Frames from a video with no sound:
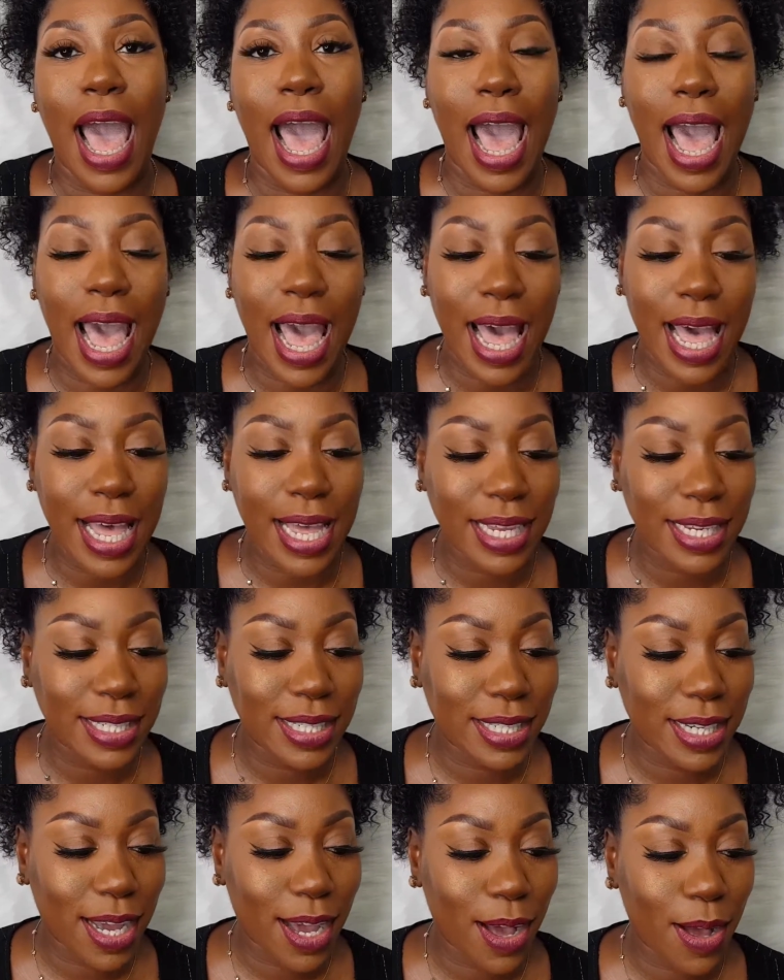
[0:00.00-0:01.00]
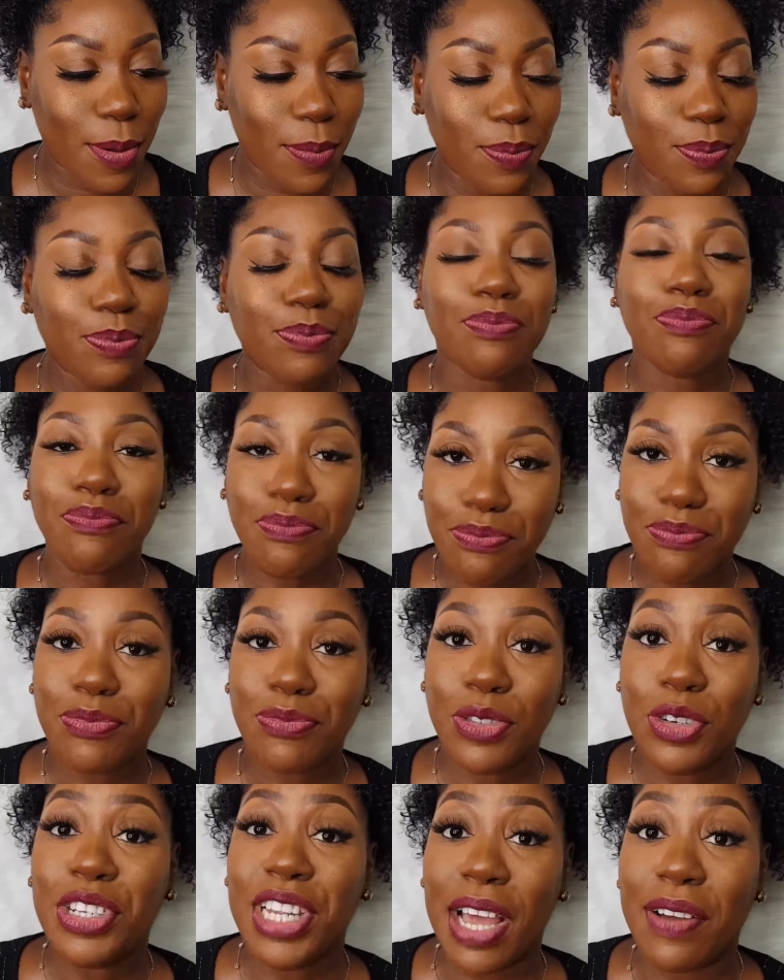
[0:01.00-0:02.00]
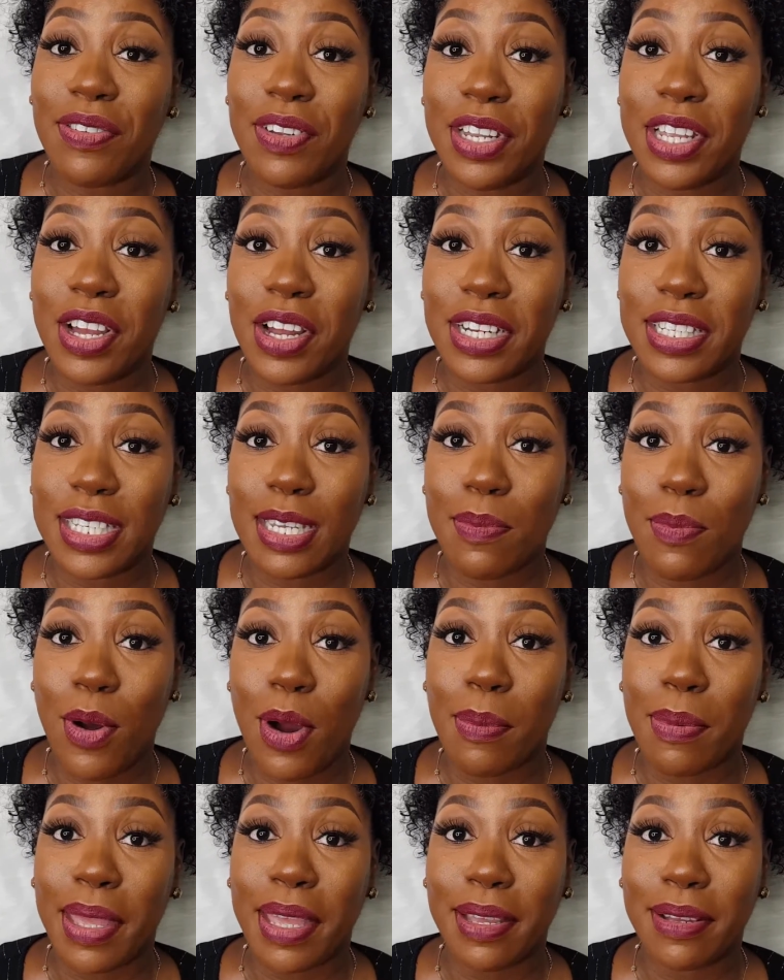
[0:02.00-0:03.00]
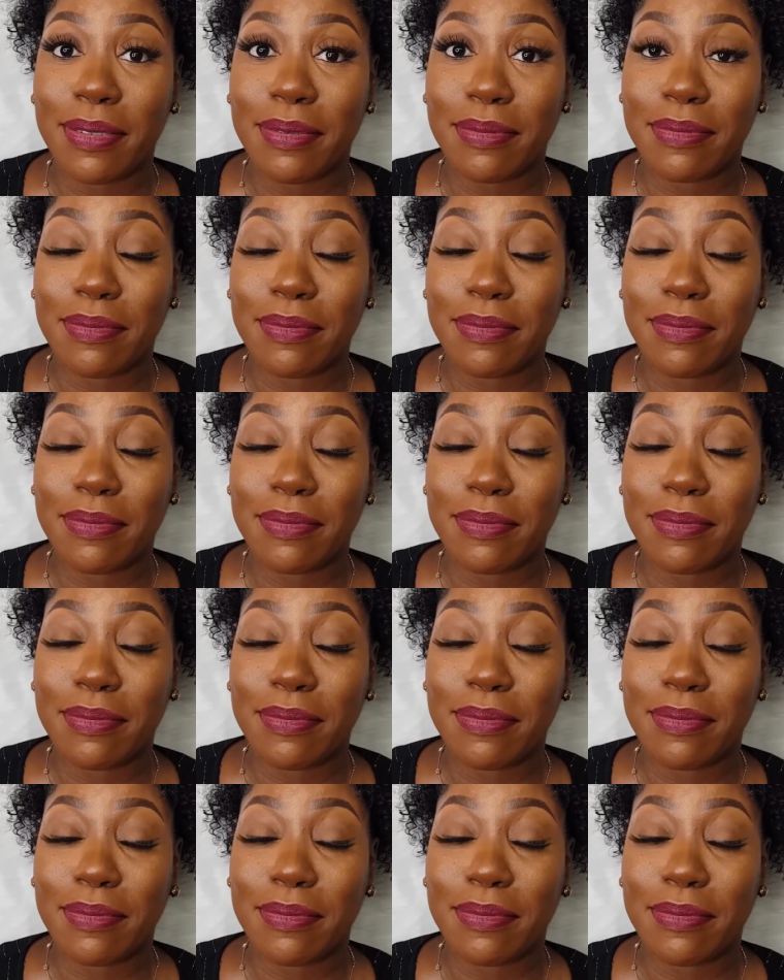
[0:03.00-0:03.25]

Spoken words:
and you're definitely gonna see more of me.